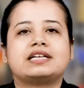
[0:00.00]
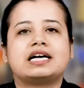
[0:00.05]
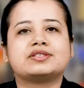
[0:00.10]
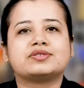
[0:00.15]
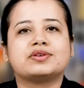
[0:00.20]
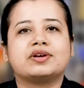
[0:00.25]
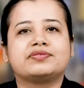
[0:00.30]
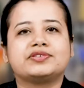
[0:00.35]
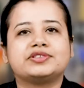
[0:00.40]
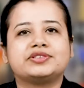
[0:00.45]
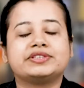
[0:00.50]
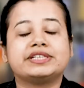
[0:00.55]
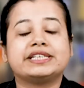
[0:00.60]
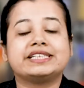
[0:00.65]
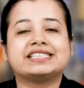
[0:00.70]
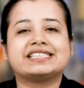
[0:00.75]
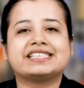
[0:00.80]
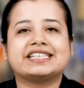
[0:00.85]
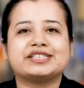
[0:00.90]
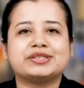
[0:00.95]
That's all for today.
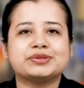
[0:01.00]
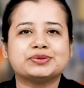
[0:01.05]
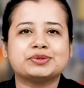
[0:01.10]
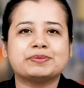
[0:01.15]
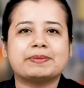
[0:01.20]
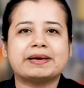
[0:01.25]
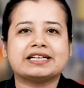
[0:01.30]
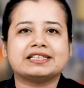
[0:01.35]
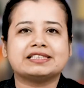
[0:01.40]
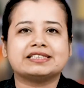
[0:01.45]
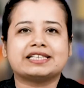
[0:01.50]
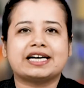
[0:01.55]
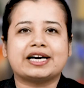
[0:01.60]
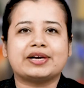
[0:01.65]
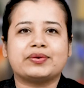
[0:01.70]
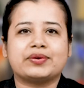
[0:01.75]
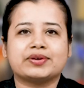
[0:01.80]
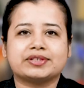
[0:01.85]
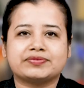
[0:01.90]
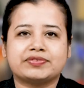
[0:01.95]
Stay tuned to Medical
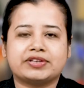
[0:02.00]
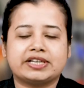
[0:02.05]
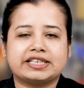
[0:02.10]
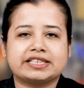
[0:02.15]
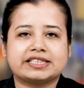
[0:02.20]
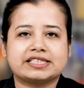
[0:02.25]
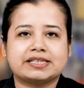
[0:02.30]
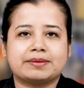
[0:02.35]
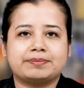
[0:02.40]
Dialogues for latest